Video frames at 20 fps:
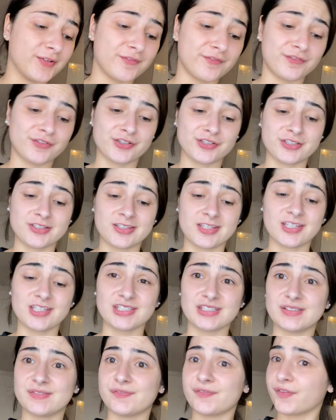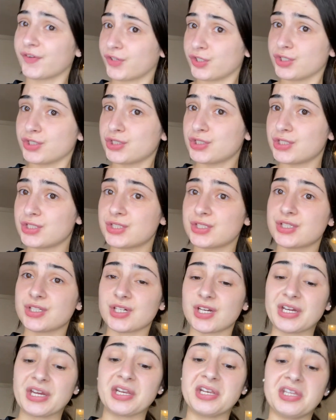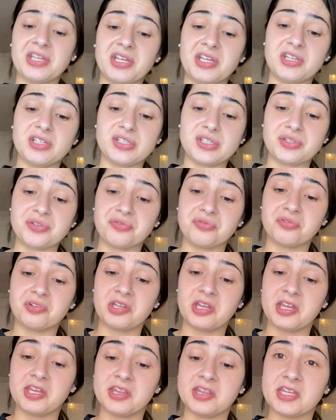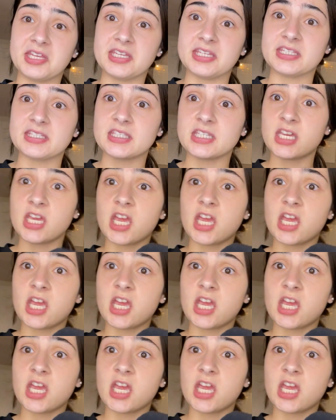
first things first, I need to clean these